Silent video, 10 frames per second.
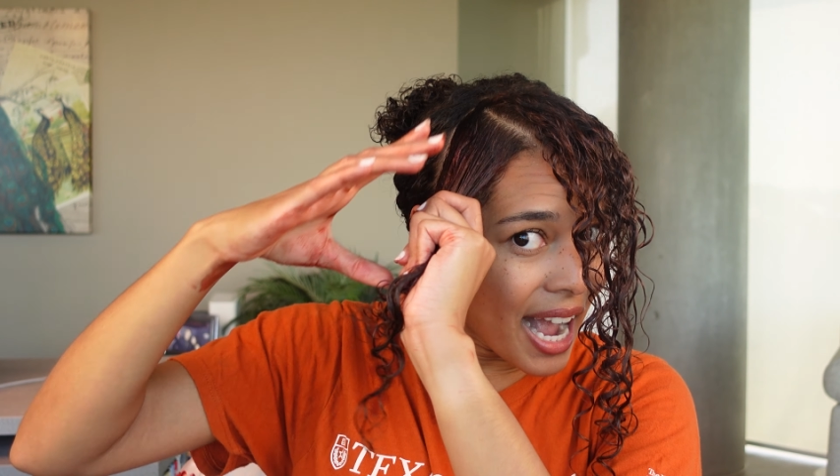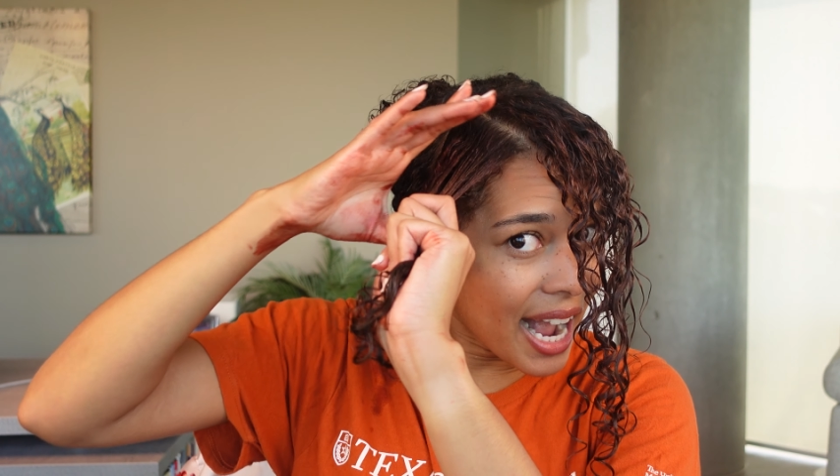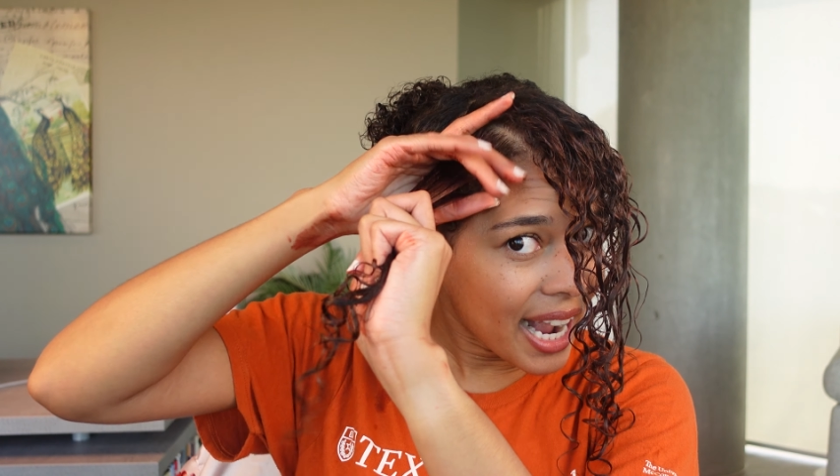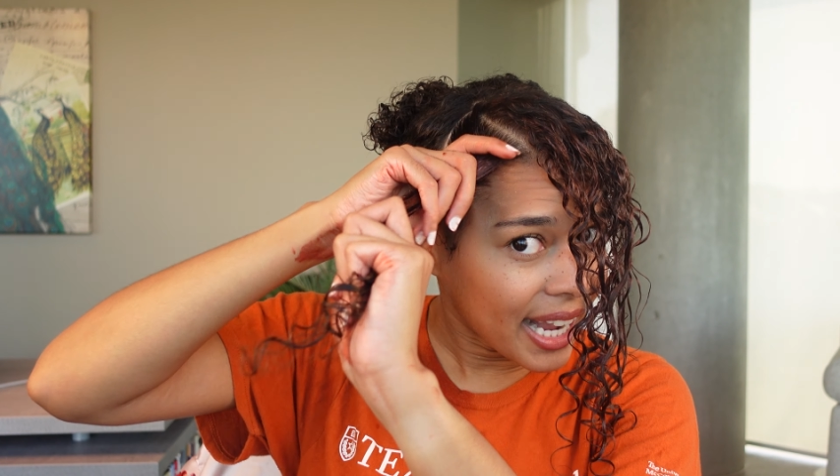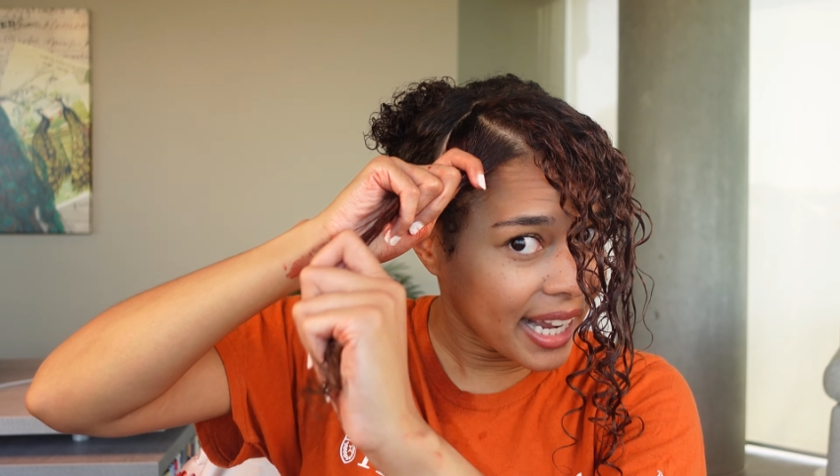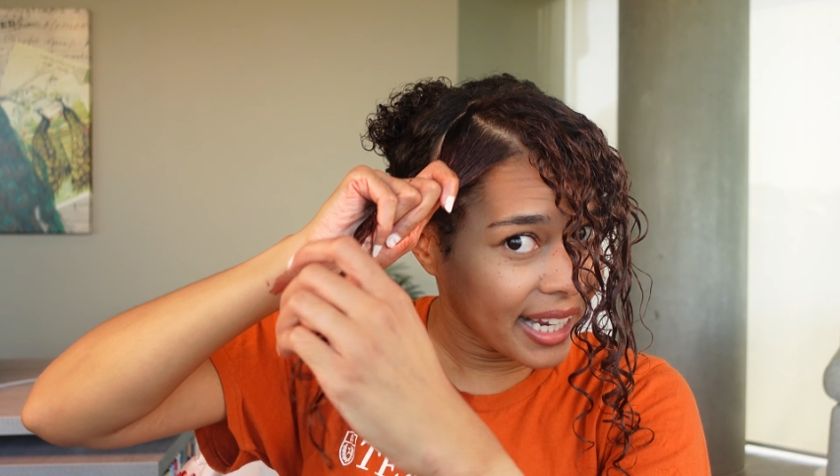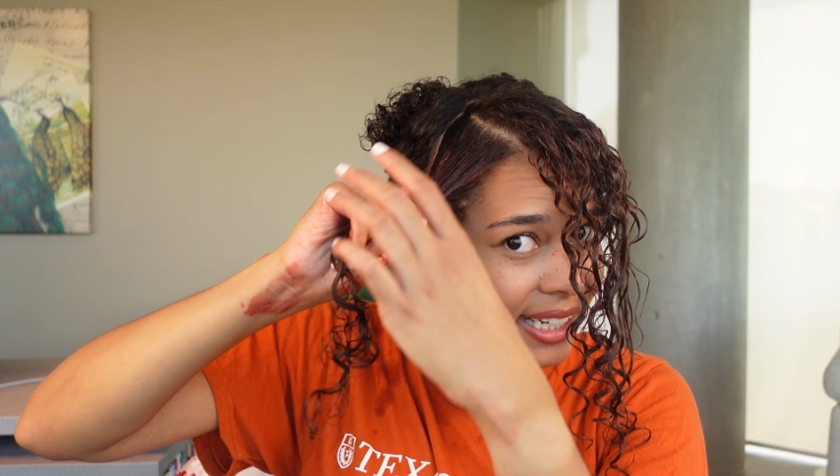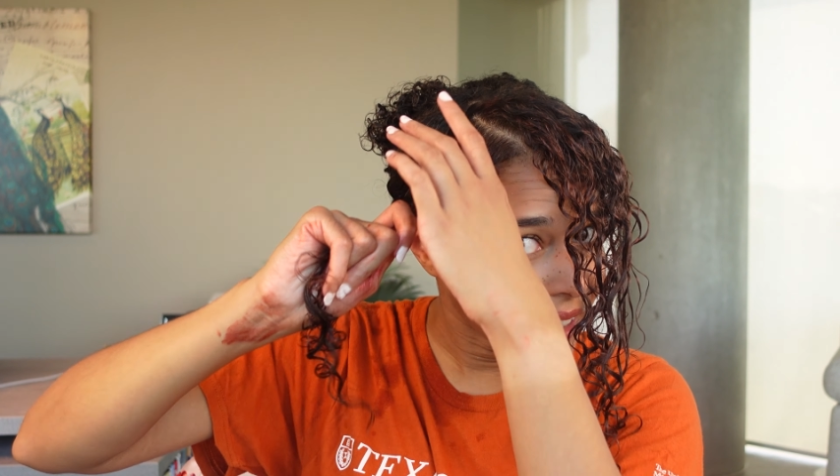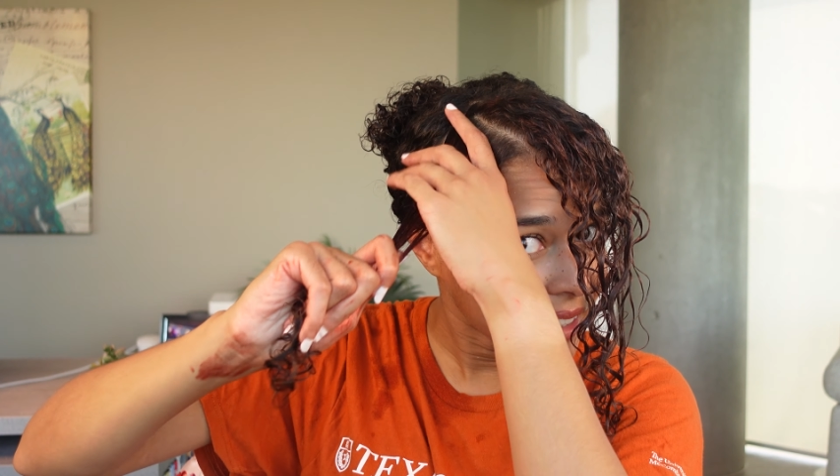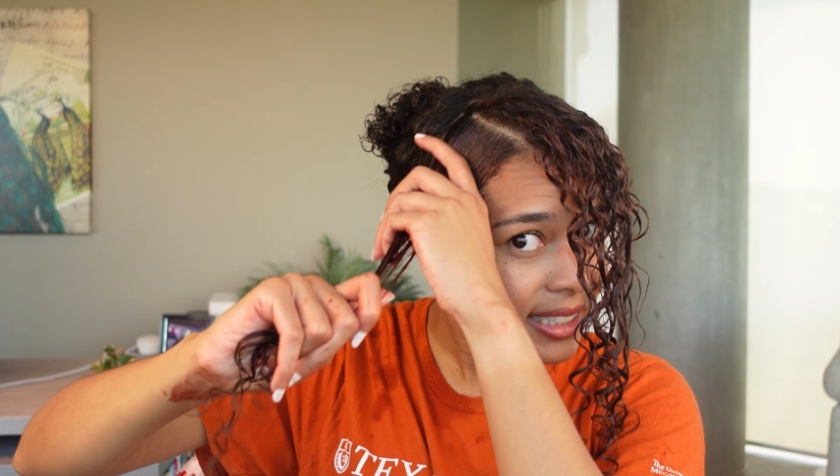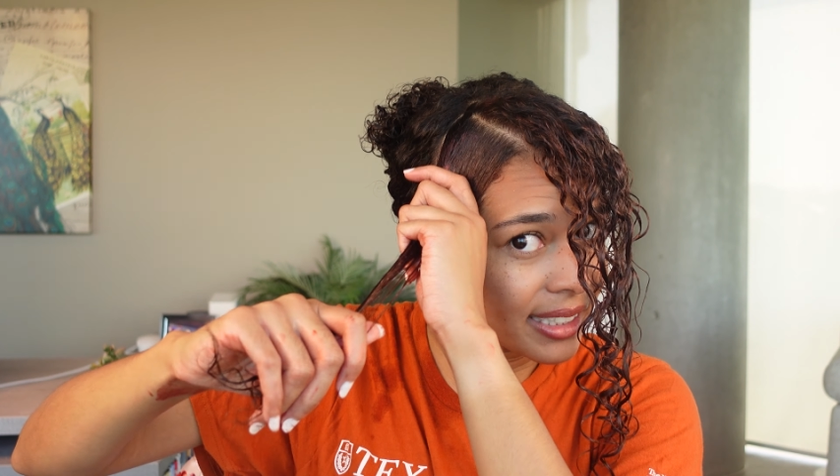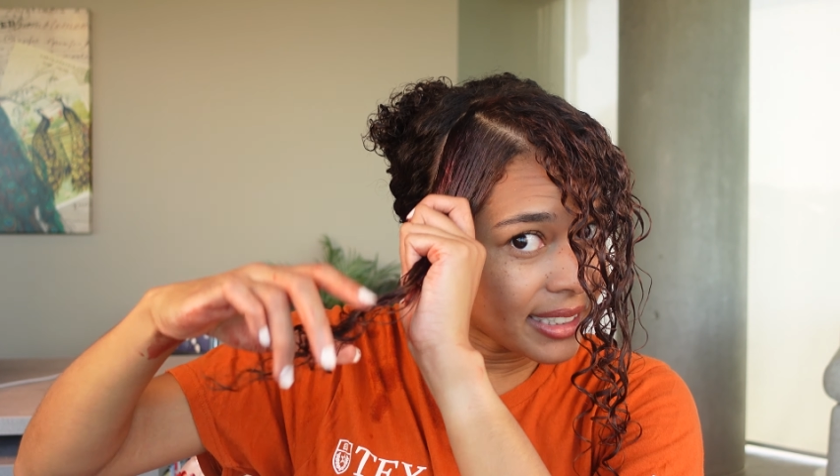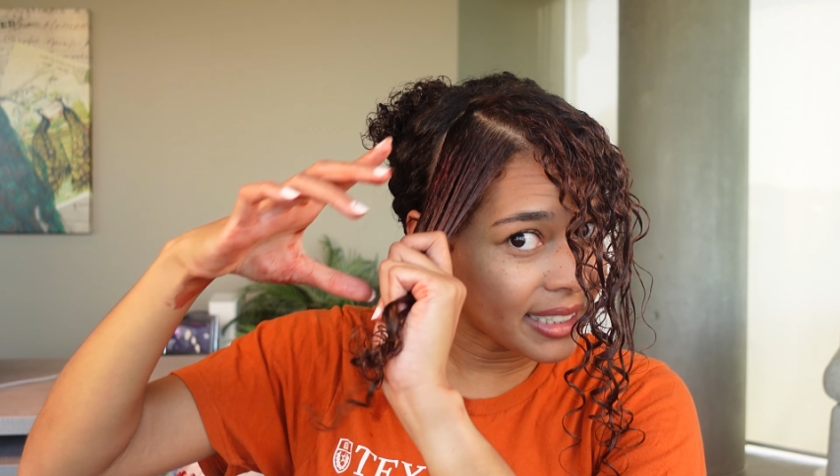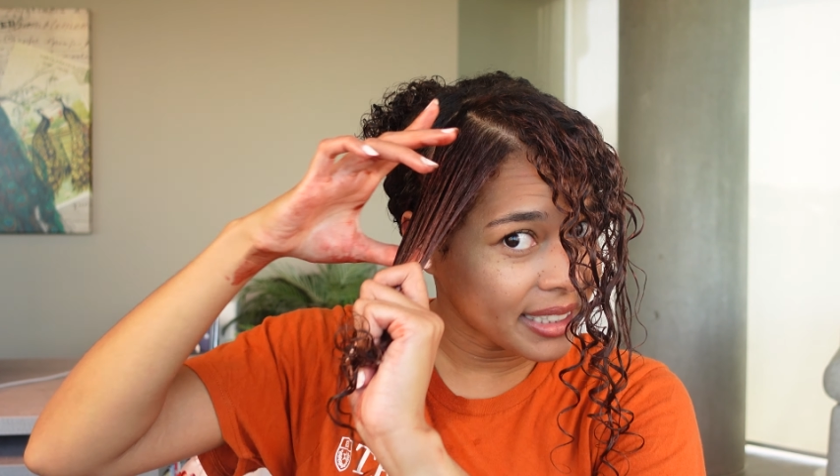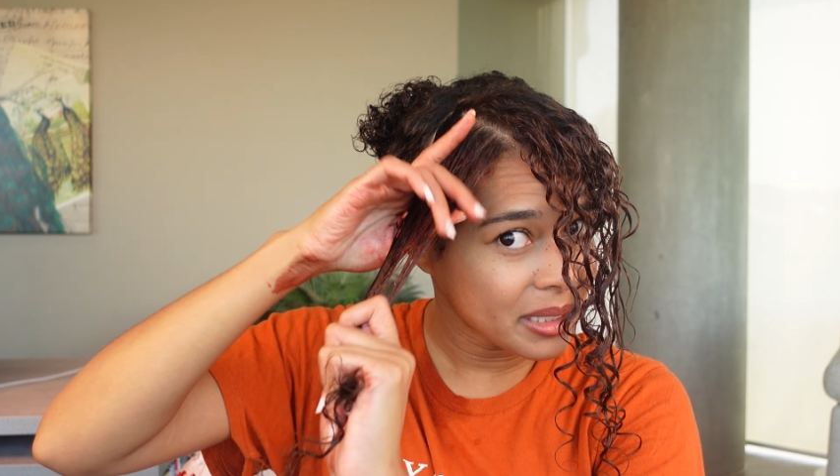I didn't